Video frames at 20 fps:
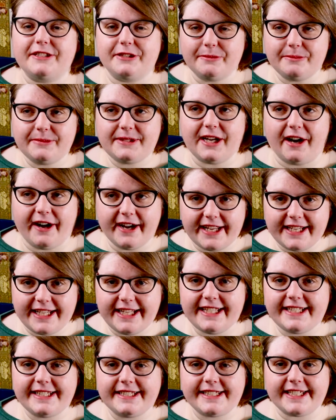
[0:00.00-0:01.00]
some
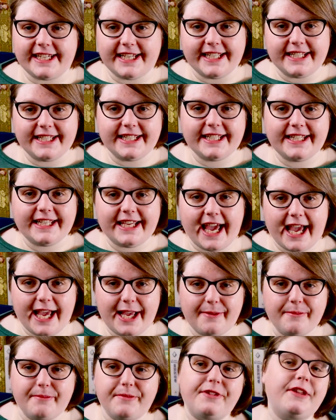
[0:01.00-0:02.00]
Tiny Tin
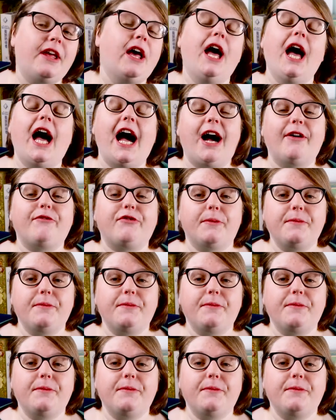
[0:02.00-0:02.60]
Games and um,